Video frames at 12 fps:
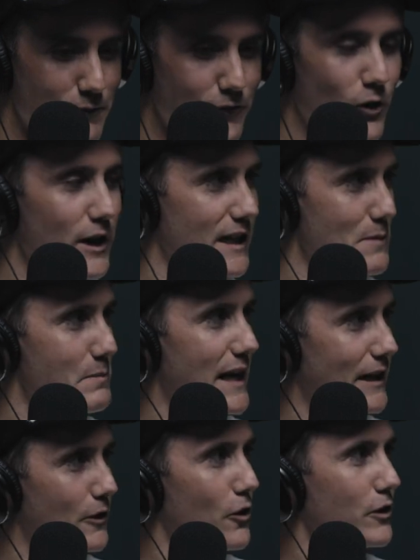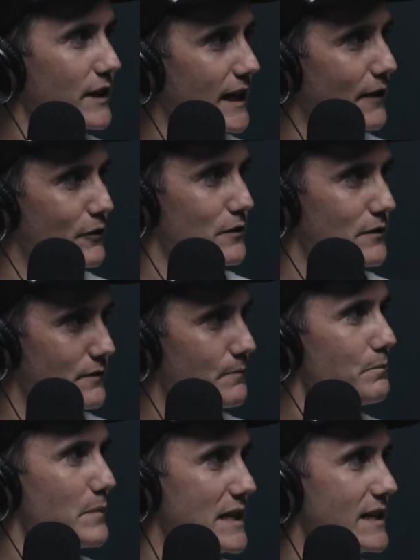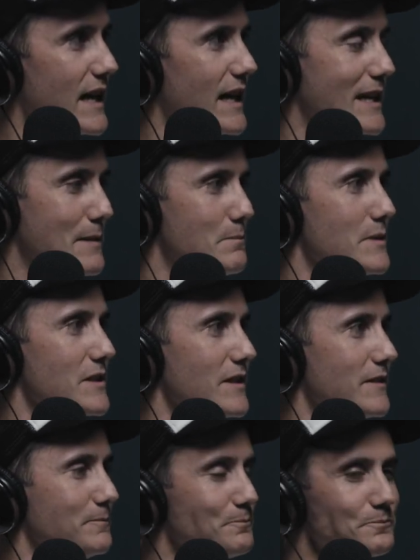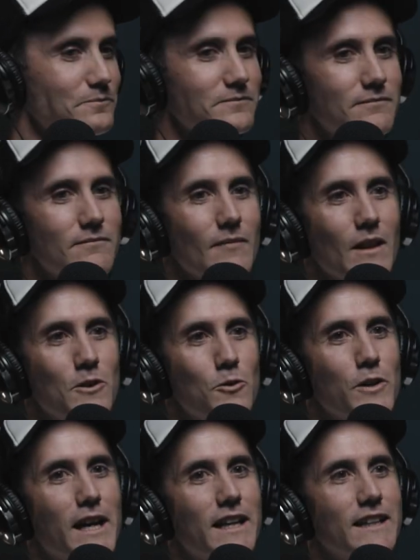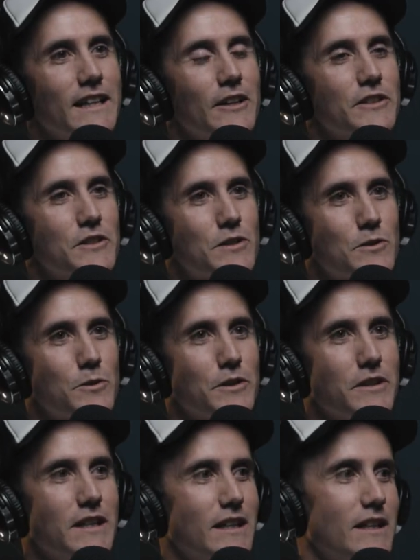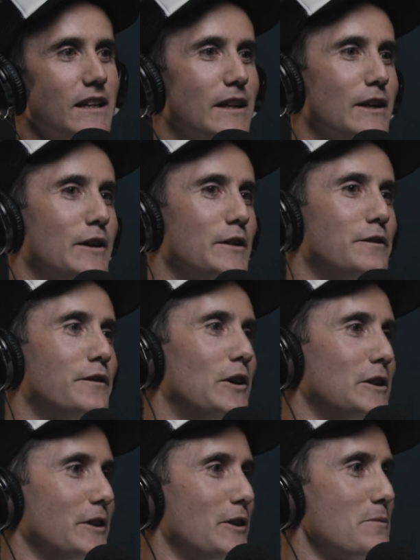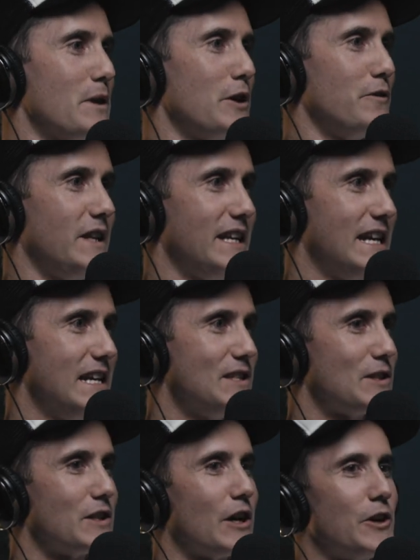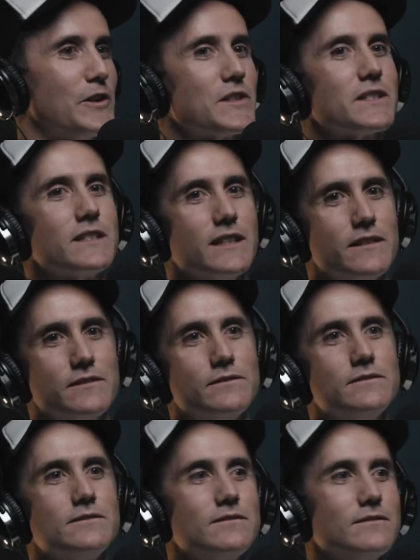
fighting in Bangkok and having big names and all that. And then I just sort of followed them over the years and noticed that